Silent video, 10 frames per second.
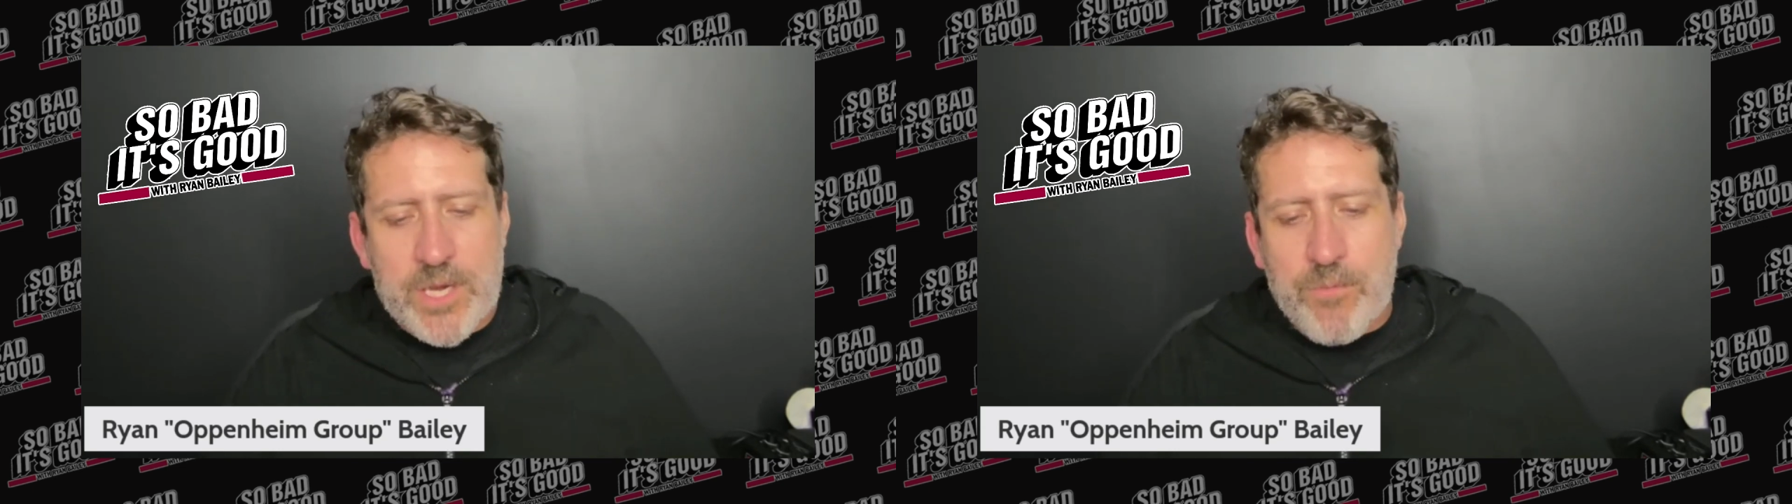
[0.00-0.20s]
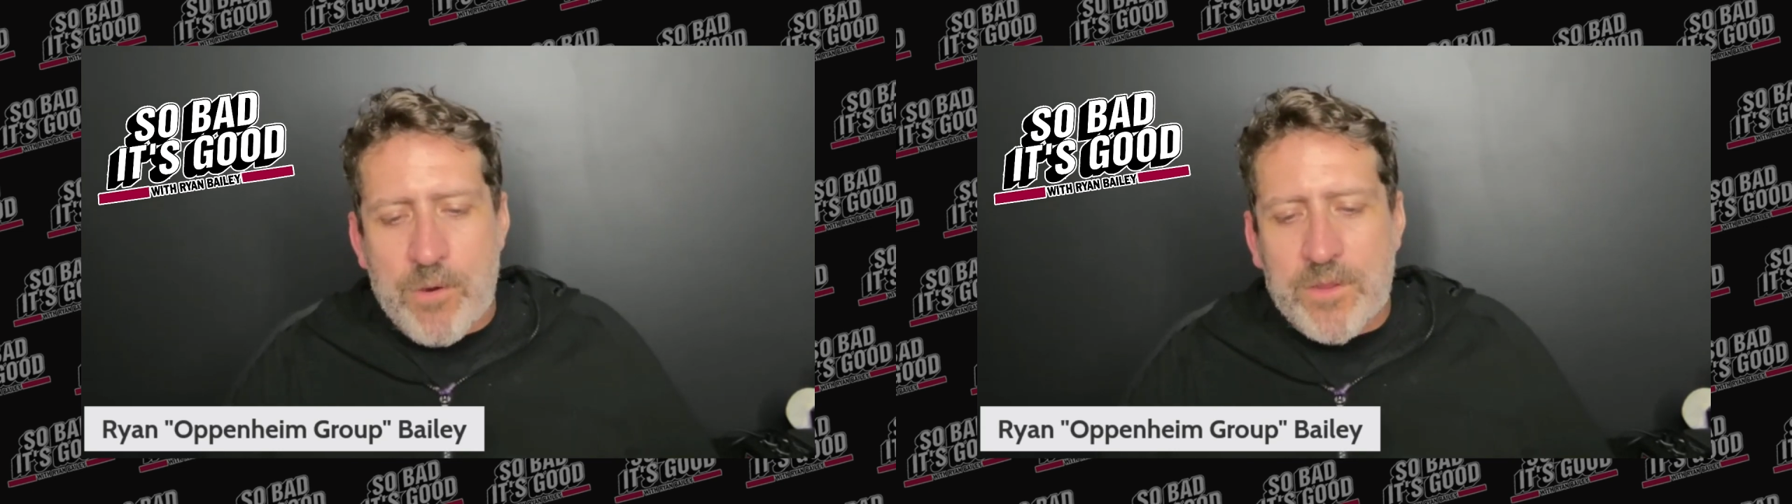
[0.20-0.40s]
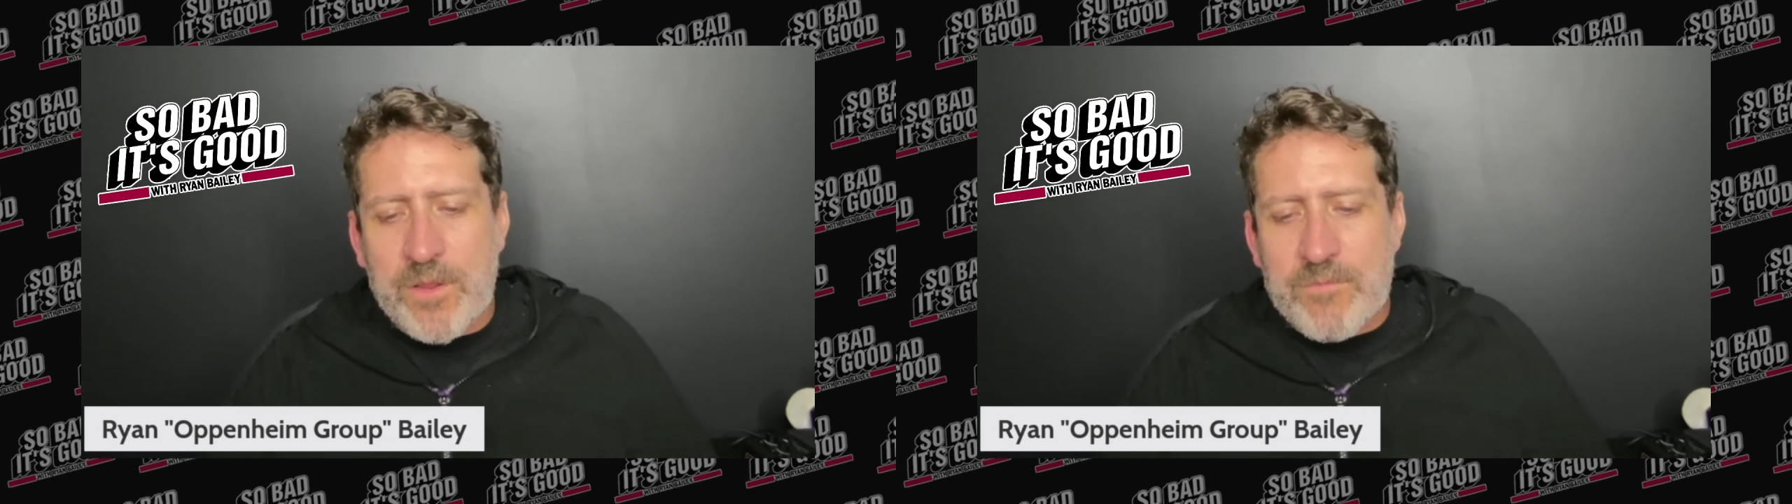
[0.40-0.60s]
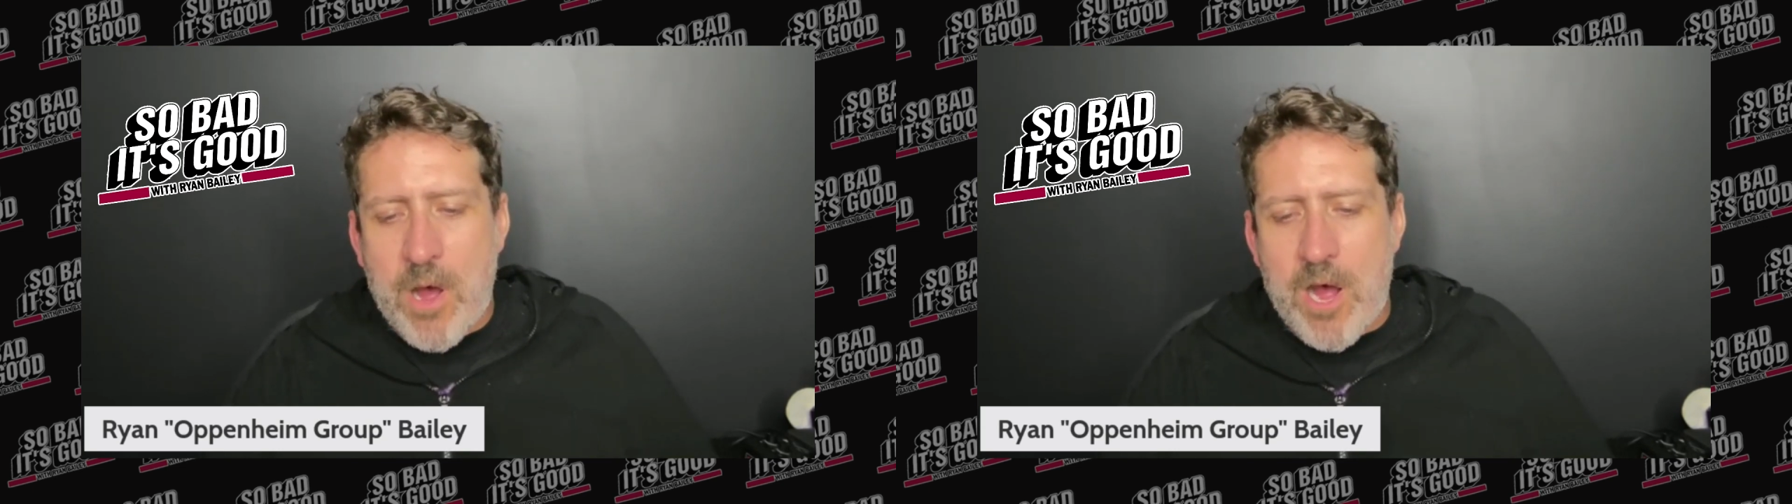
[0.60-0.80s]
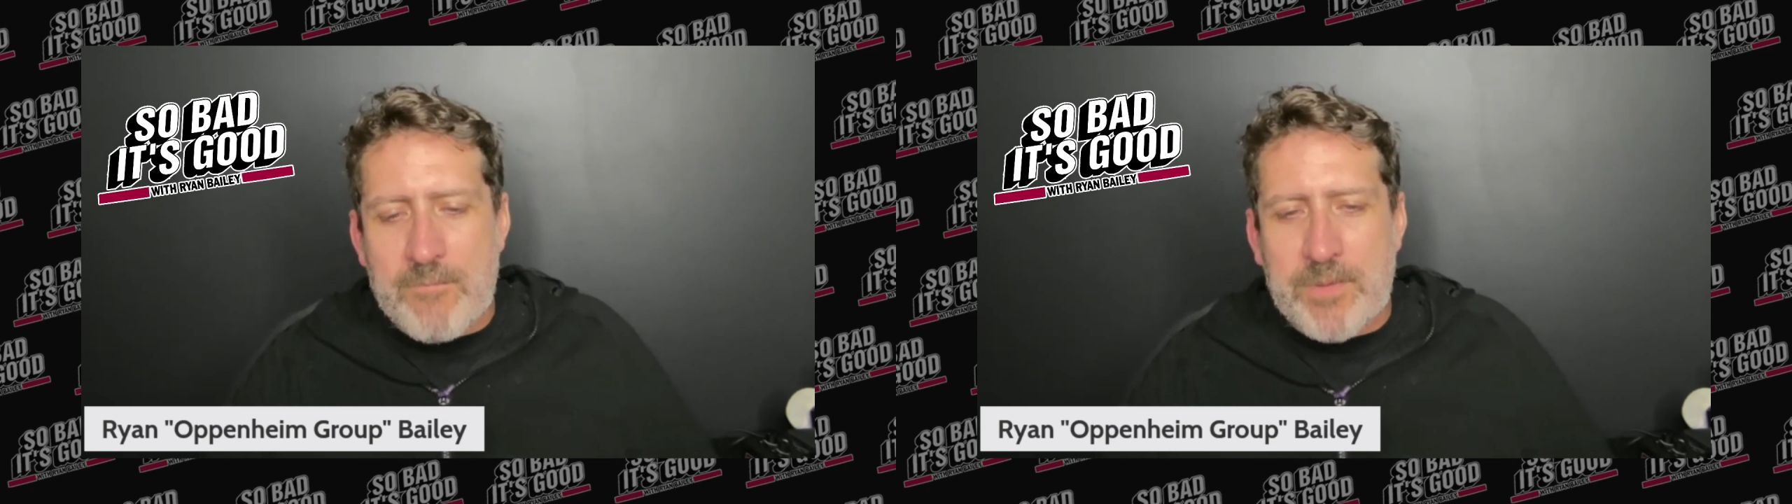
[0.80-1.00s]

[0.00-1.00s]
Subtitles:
Schwartz's mom,